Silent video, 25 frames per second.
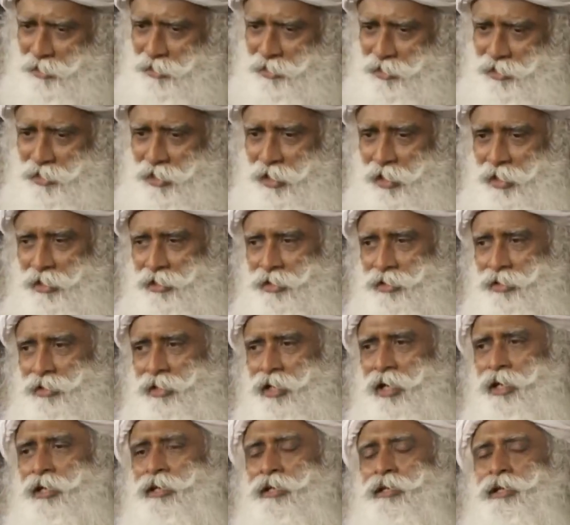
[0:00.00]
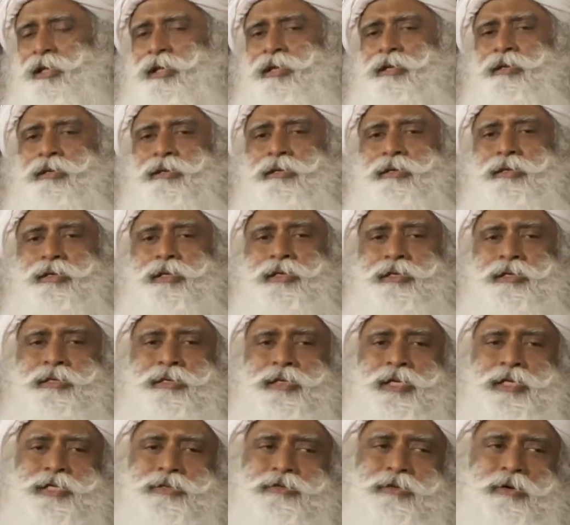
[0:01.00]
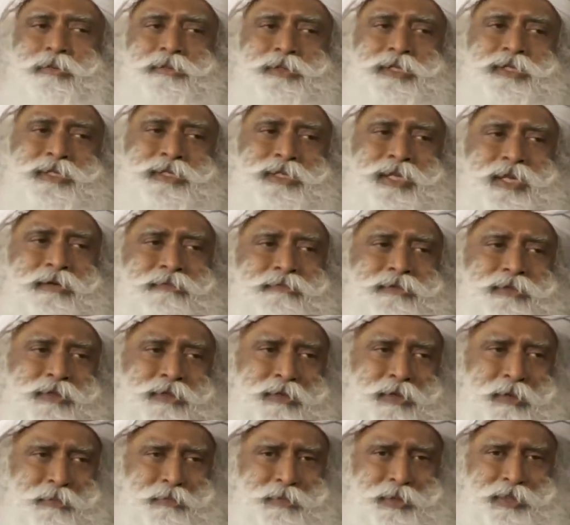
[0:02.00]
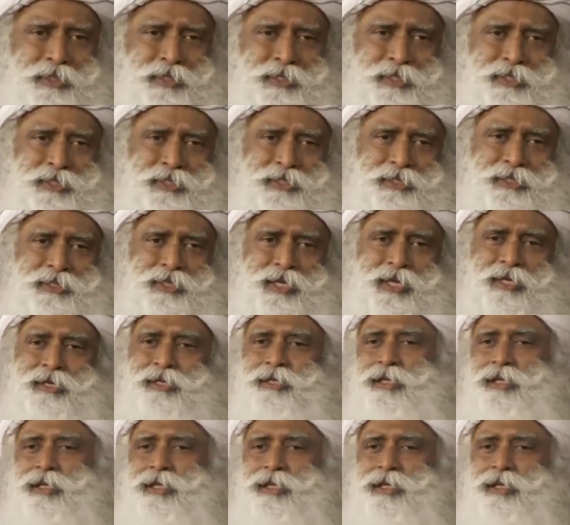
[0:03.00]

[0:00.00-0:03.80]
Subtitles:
starts and then it transforms itself into competition and